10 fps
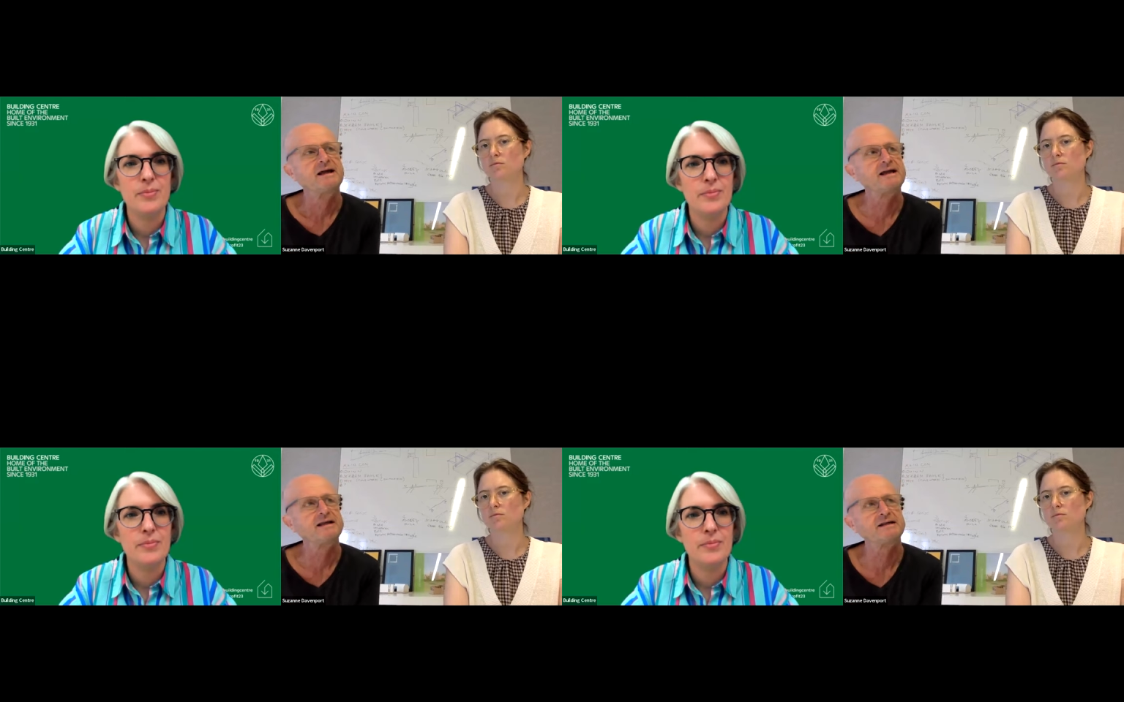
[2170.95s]

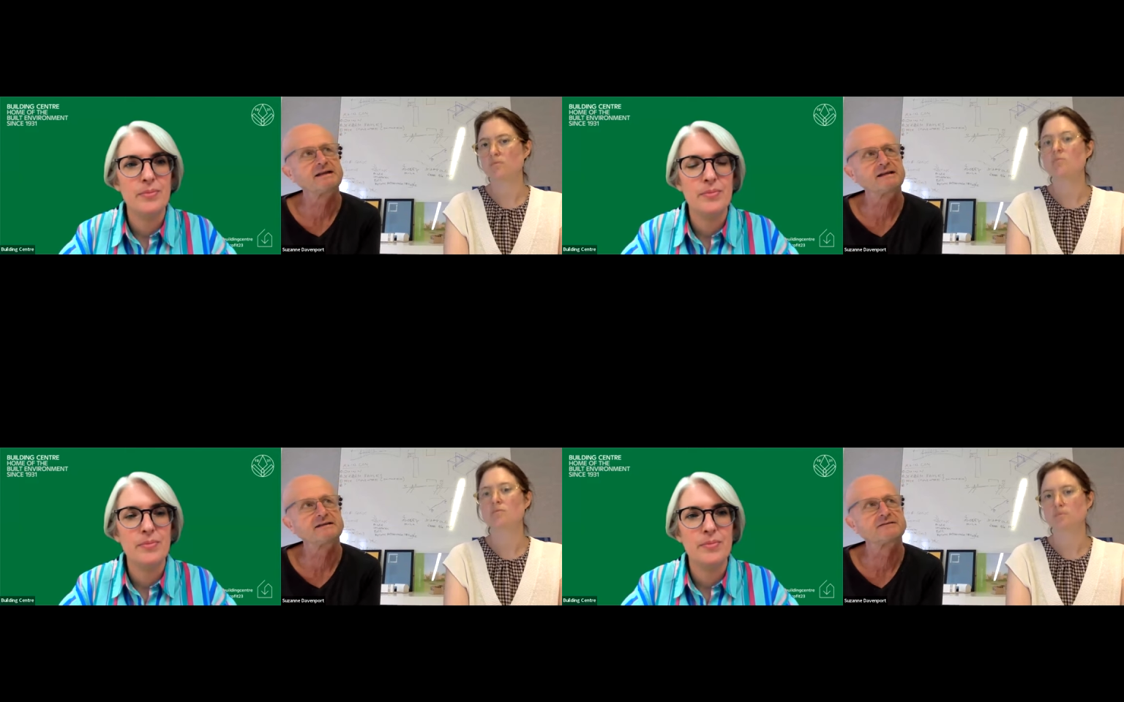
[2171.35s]
Speaker 1: it,
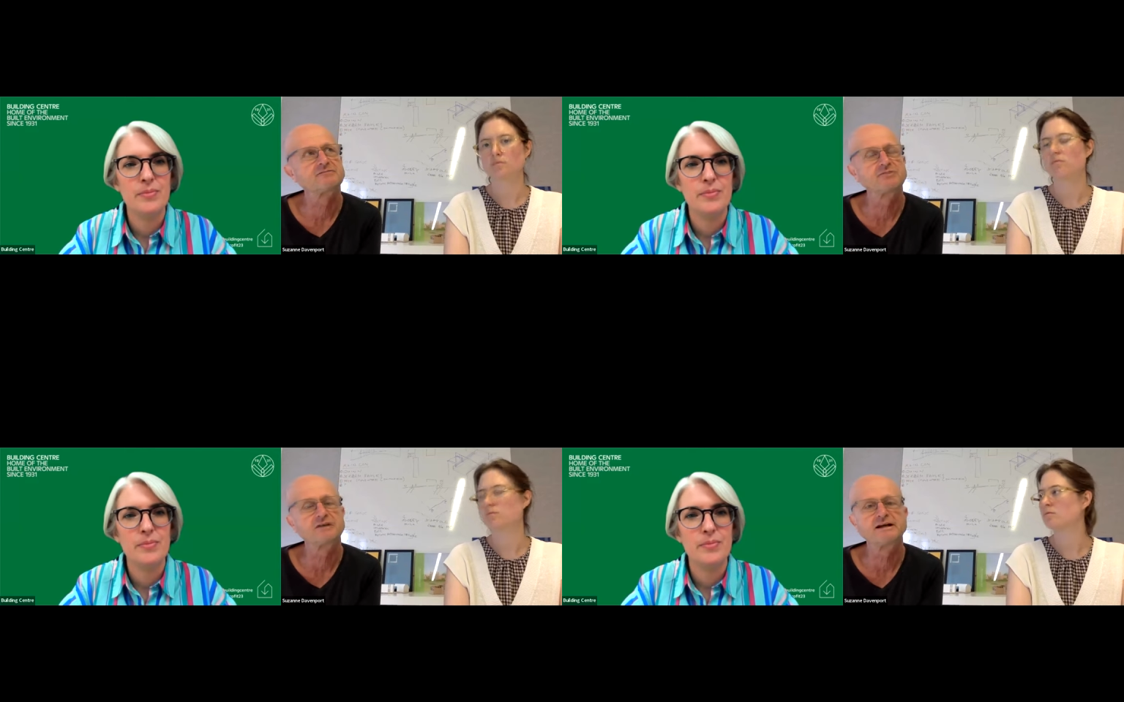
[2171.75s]
it's
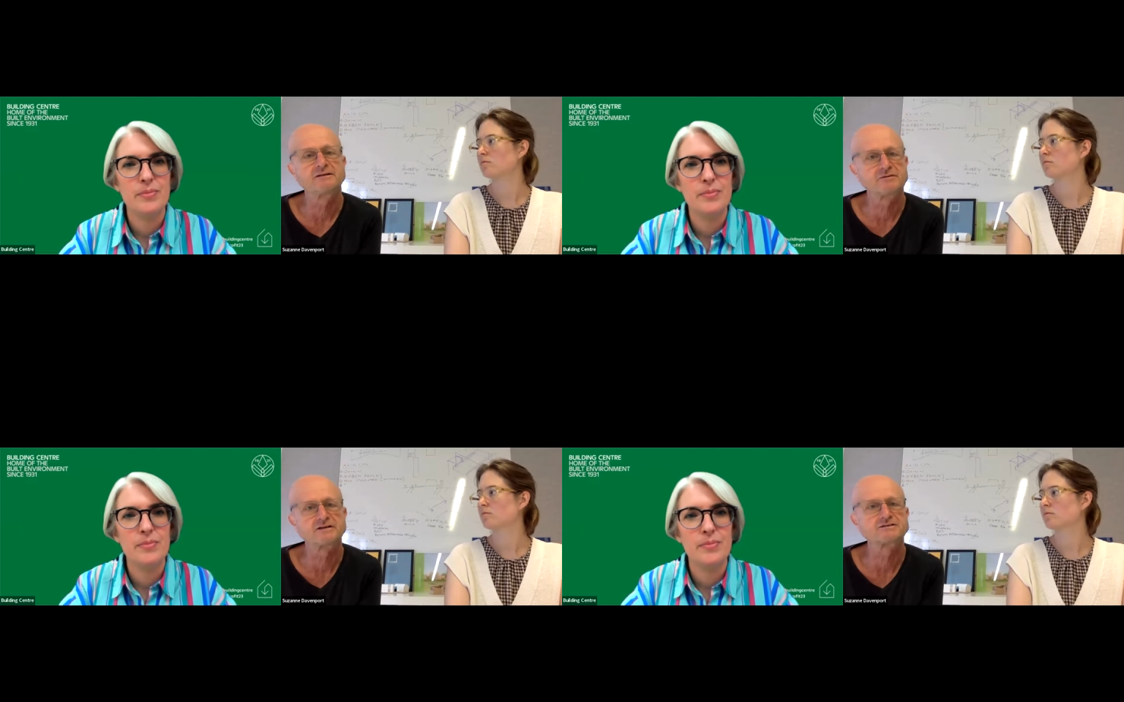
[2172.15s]
really
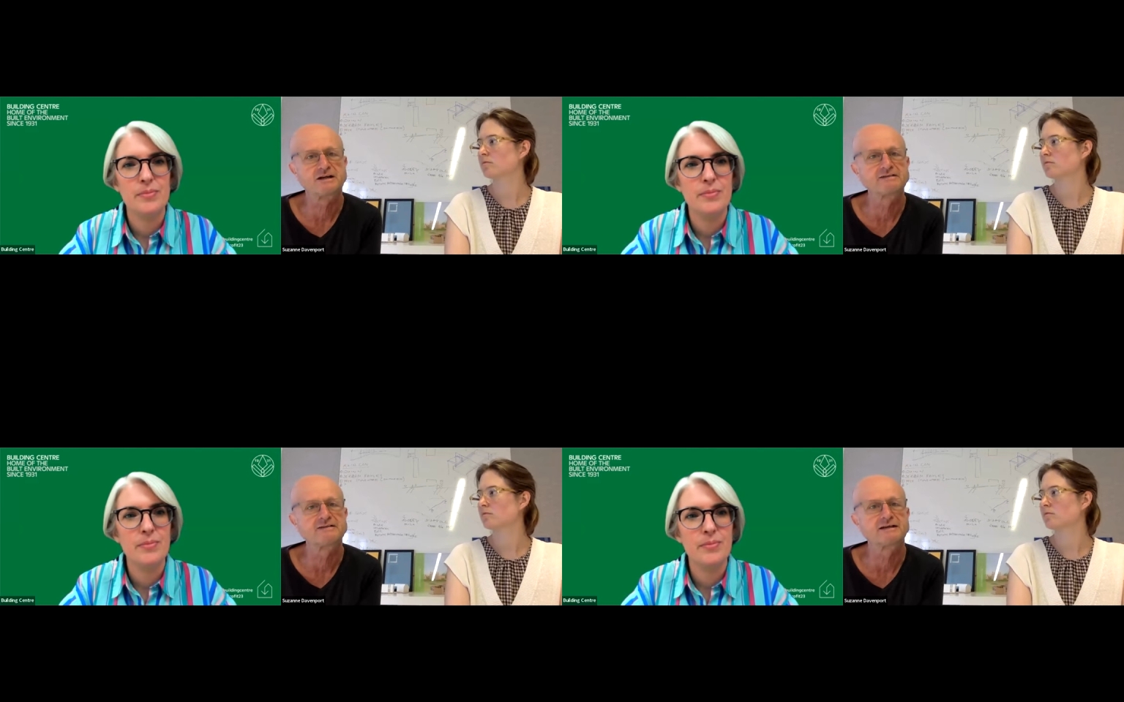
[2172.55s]

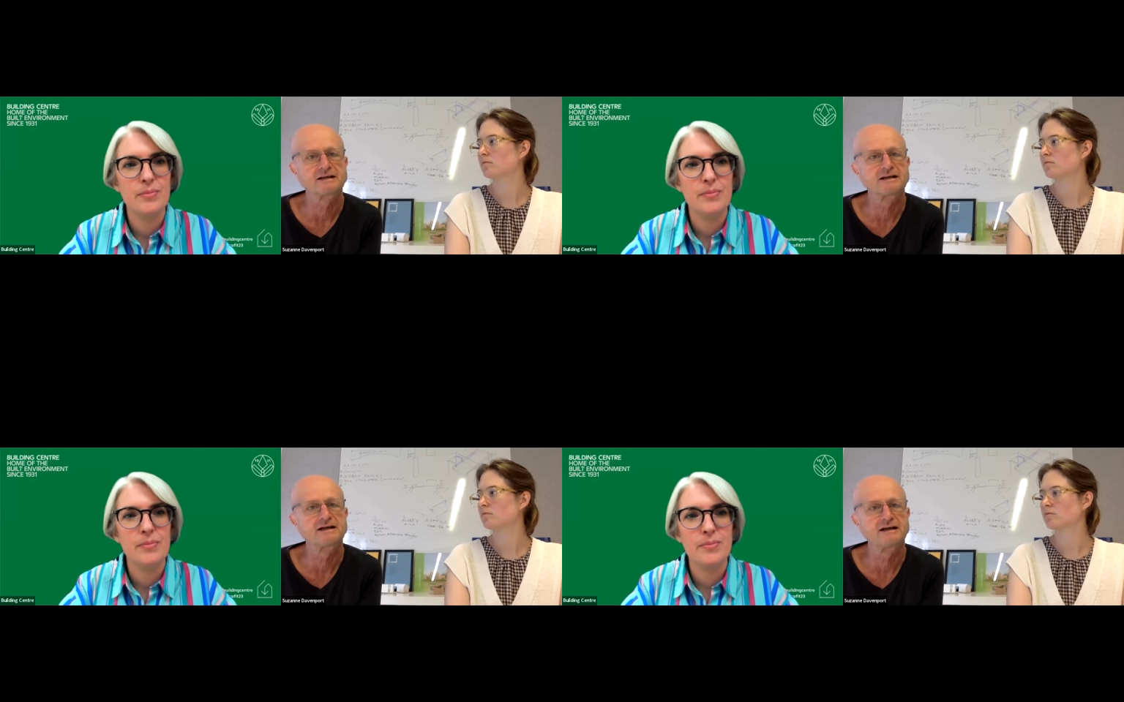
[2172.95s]
frustrating
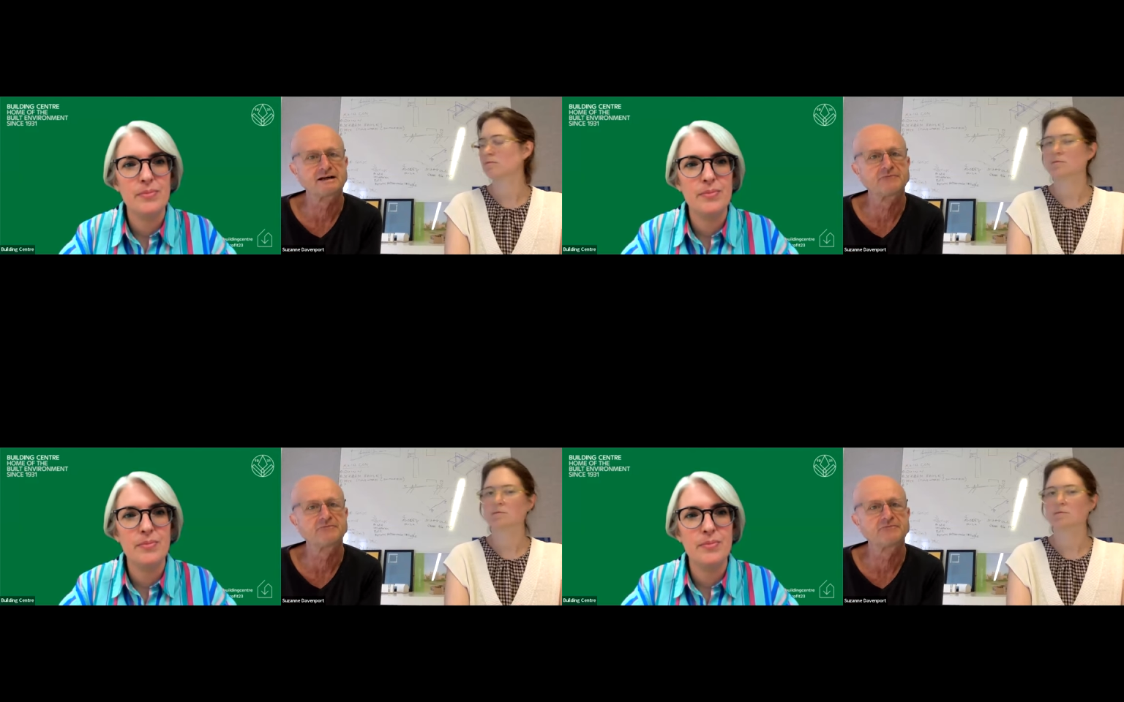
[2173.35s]
uh,